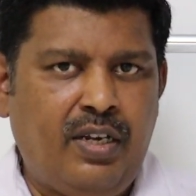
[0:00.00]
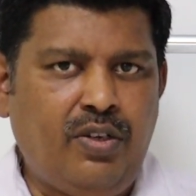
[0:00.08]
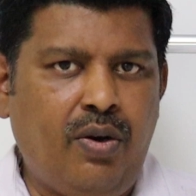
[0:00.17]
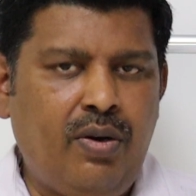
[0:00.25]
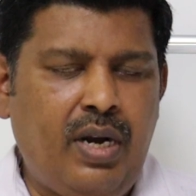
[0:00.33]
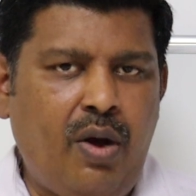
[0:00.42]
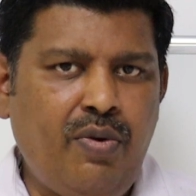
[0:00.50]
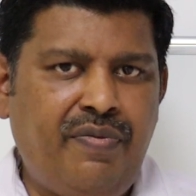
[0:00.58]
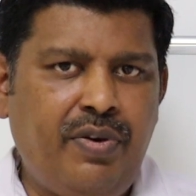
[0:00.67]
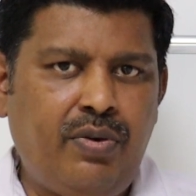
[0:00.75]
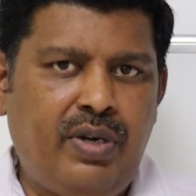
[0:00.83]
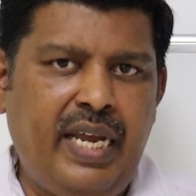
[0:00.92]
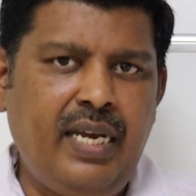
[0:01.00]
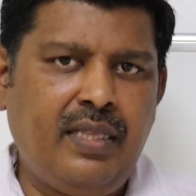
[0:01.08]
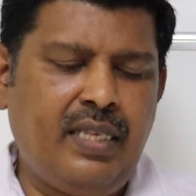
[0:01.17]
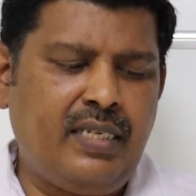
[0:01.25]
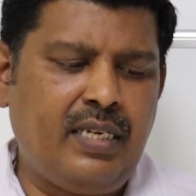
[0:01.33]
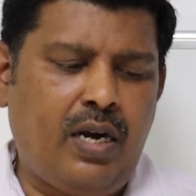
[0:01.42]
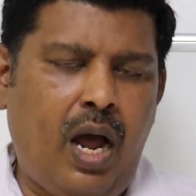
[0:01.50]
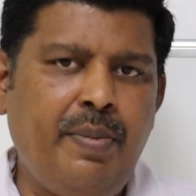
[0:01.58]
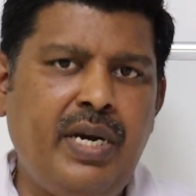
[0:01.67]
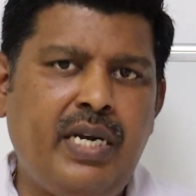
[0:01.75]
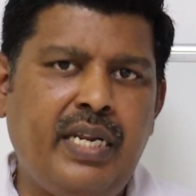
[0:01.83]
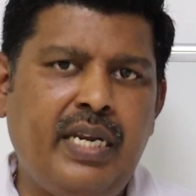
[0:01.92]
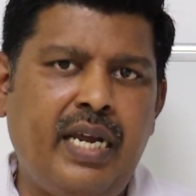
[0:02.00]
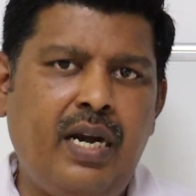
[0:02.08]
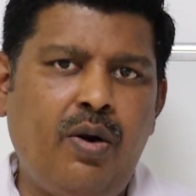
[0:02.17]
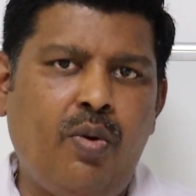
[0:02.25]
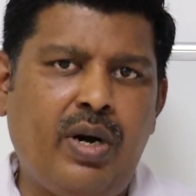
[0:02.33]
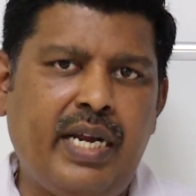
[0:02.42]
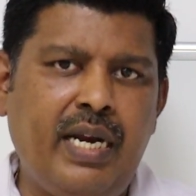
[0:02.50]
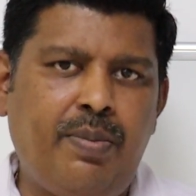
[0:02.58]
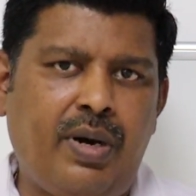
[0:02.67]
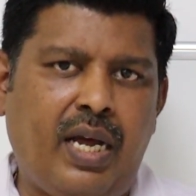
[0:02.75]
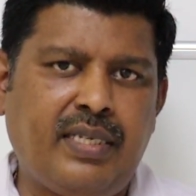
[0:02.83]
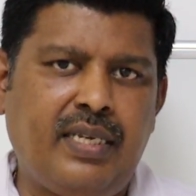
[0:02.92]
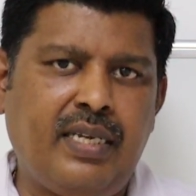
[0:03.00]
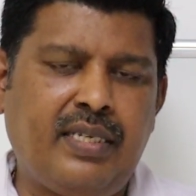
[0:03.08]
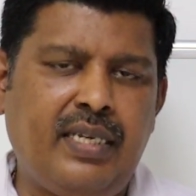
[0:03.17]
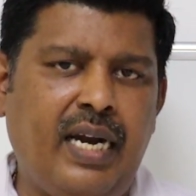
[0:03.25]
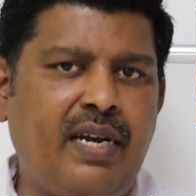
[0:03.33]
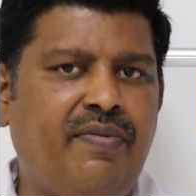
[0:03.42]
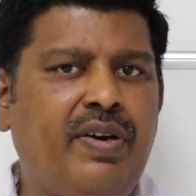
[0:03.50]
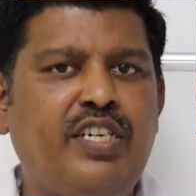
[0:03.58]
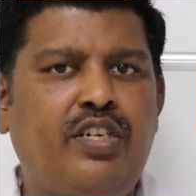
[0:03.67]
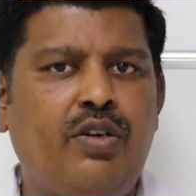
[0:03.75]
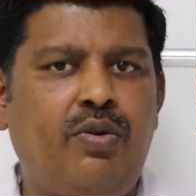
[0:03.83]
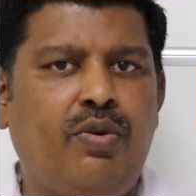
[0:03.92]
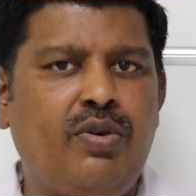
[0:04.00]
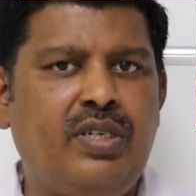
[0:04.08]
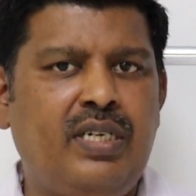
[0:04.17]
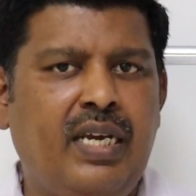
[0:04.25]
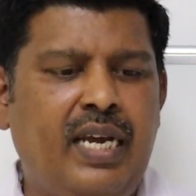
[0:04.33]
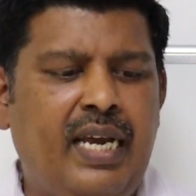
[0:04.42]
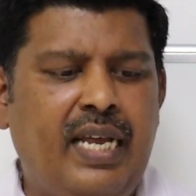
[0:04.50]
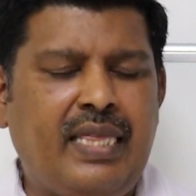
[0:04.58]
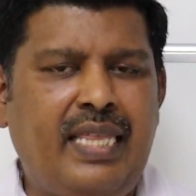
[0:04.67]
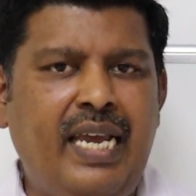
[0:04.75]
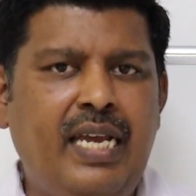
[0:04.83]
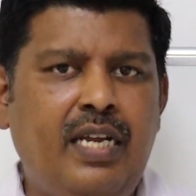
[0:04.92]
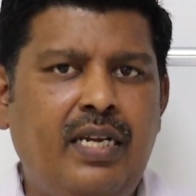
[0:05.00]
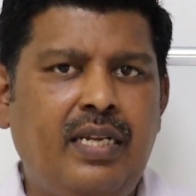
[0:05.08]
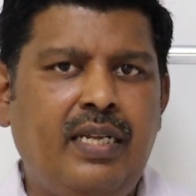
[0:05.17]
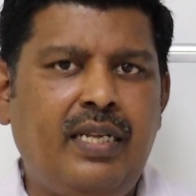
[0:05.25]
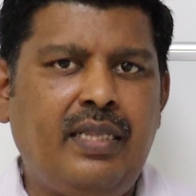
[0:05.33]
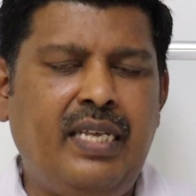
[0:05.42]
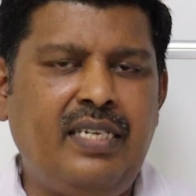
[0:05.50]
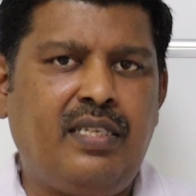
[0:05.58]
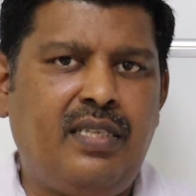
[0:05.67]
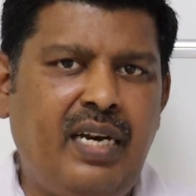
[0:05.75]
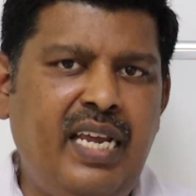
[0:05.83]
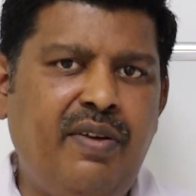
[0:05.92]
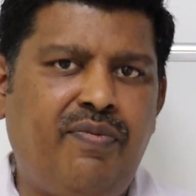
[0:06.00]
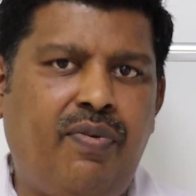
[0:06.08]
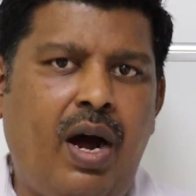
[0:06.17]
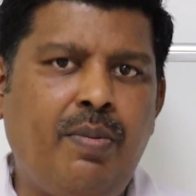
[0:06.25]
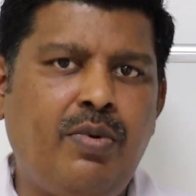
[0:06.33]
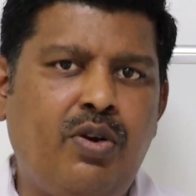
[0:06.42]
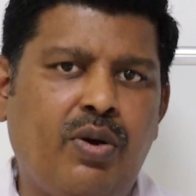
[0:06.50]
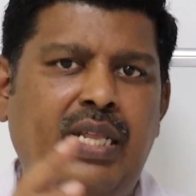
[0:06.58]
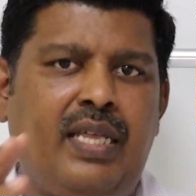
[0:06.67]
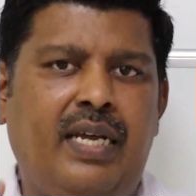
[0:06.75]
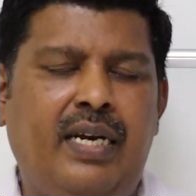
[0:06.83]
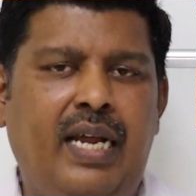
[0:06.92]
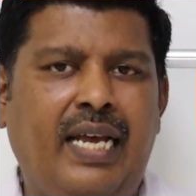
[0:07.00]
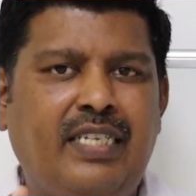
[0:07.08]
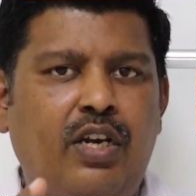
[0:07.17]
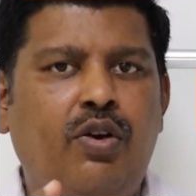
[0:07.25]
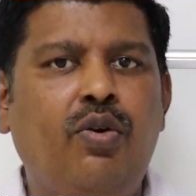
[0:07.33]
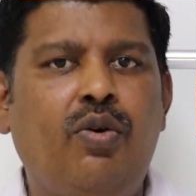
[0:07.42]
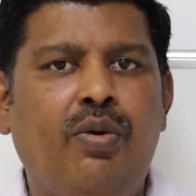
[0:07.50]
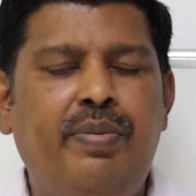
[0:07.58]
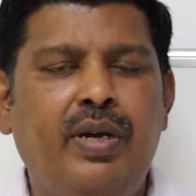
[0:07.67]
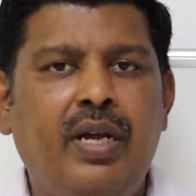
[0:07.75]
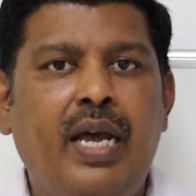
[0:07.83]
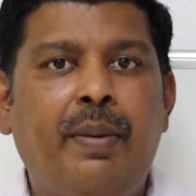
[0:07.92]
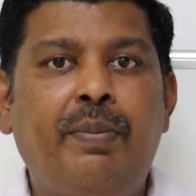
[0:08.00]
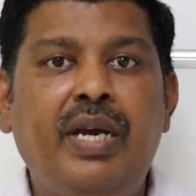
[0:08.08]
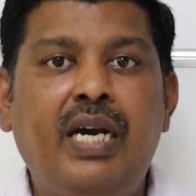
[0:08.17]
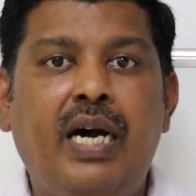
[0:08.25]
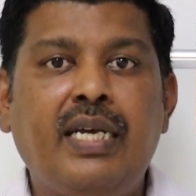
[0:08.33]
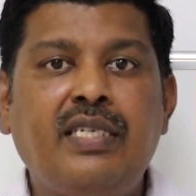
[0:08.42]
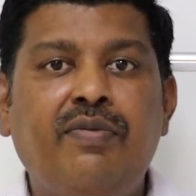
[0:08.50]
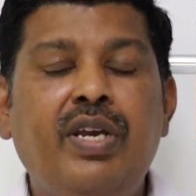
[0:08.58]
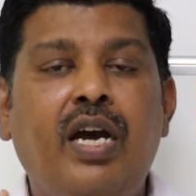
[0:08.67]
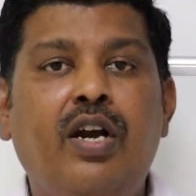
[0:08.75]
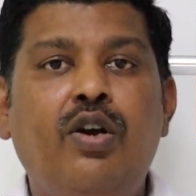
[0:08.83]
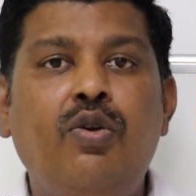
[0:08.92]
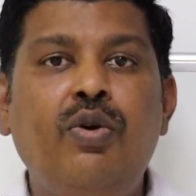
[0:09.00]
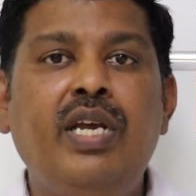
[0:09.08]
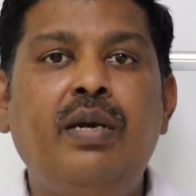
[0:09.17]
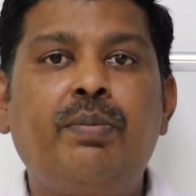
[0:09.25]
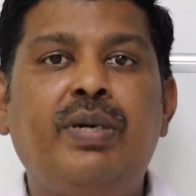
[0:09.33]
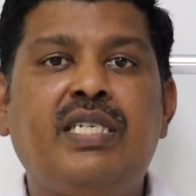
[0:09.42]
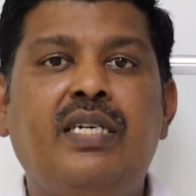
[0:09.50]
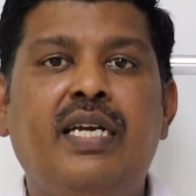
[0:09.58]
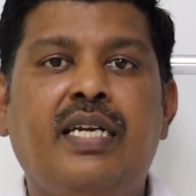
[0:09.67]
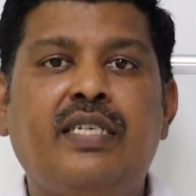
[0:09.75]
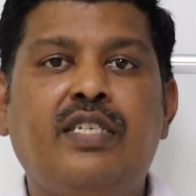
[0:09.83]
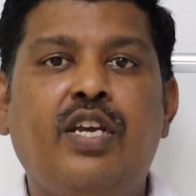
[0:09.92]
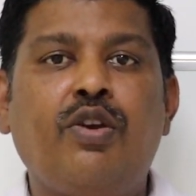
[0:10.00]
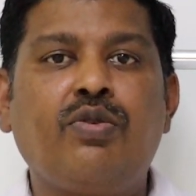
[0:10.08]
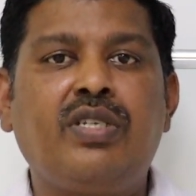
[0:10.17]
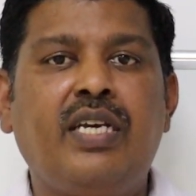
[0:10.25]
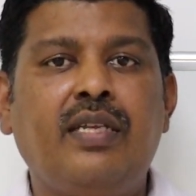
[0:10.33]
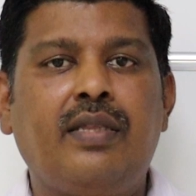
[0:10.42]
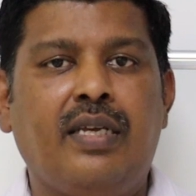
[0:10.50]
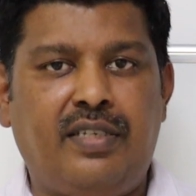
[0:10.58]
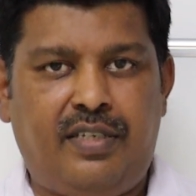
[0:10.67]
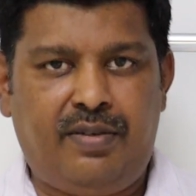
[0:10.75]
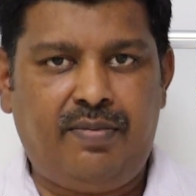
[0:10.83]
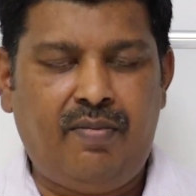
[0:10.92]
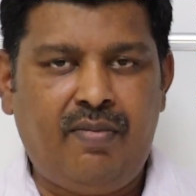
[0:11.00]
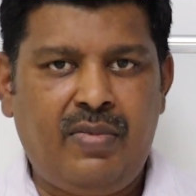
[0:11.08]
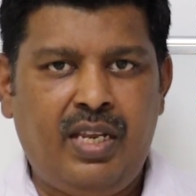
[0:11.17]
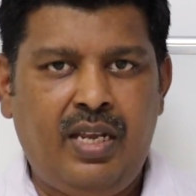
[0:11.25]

So now if you take this raw material, work in process and finished goods, these three form together as a group because we are doing business using this.